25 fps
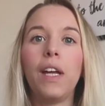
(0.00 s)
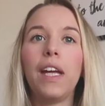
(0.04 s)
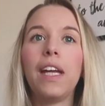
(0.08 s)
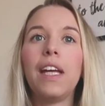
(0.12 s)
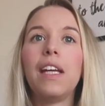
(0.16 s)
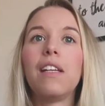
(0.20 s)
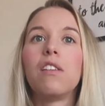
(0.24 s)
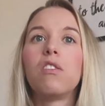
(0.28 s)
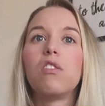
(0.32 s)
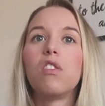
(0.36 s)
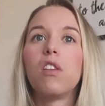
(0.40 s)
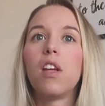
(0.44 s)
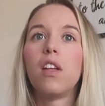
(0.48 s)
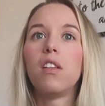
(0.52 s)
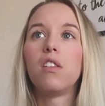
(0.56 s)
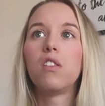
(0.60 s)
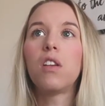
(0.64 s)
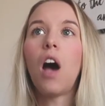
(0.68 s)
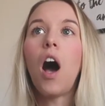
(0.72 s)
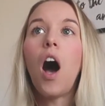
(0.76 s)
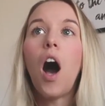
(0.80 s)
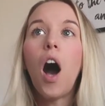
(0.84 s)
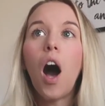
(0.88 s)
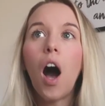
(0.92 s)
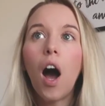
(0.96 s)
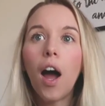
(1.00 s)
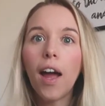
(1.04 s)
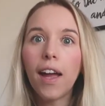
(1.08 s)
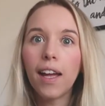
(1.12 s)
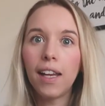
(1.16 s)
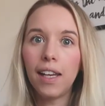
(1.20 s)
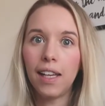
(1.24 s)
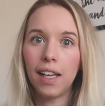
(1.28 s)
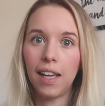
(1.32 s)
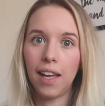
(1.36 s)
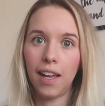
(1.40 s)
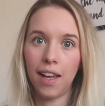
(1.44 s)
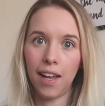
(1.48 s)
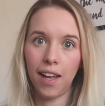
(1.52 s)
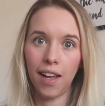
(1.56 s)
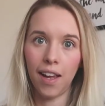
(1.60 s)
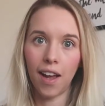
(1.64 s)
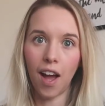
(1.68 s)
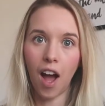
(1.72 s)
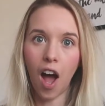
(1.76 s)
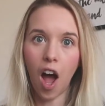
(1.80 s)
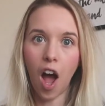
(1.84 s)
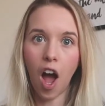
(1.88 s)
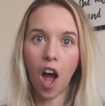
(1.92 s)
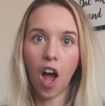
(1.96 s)
it is
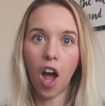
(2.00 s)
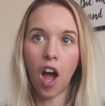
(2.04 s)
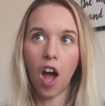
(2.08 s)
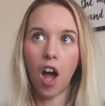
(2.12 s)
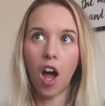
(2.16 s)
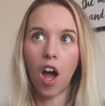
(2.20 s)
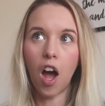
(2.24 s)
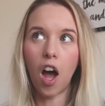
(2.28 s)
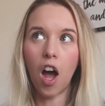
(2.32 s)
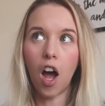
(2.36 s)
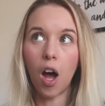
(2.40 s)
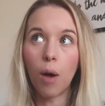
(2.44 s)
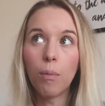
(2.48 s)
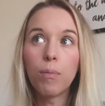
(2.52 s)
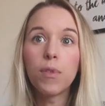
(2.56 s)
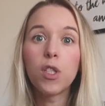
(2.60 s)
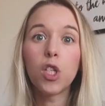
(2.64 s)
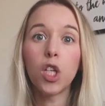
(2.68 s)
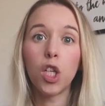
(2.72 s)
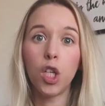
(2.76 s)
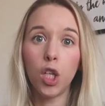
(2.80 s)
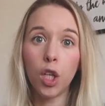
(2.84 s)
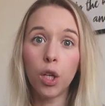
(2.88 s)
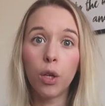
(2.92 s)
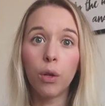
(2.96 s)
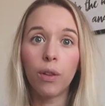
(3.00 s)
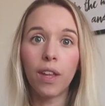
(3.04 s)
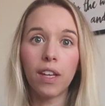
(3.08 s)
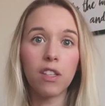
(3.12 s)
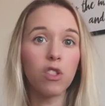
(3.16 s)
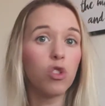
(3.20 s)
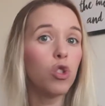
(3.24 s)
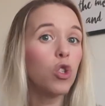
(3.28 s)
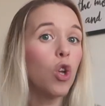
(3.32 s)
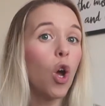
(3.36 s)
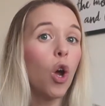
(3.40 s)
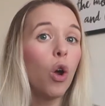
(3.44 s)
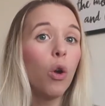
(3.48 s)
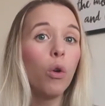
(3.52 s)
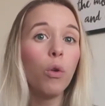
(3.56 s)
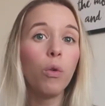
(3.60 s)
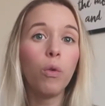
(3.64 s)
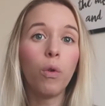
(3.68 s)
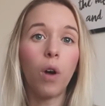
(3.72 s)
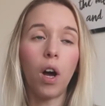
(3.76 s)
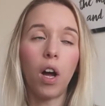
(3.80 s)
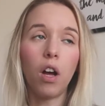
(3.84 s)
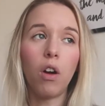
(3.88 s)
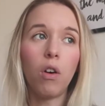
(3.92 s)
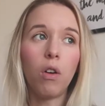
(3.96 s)
entirely up to you. There's
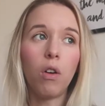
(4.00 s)
no